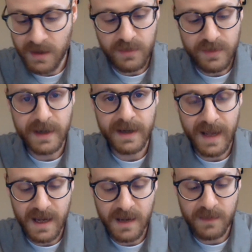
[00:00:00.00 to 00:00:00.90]
that it
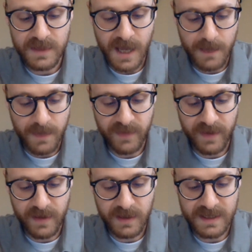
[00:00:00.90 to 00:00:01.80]
aims at
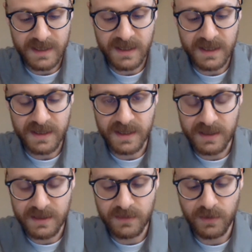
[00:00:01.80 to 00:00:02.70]
preparing the
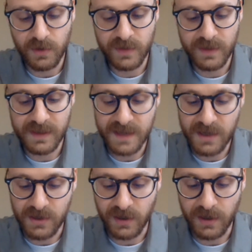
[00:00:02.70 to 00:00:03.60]
synthesis or
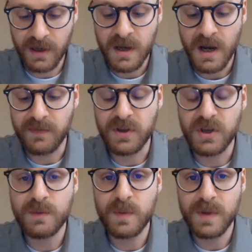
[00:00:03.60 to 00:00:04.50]
realization of the
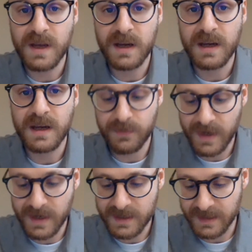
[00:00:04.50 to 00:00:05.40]
human being in a
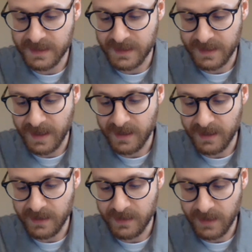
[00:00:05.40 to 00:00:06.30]
raceless
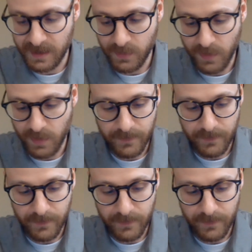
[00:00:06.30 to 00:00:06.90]
society, end quote.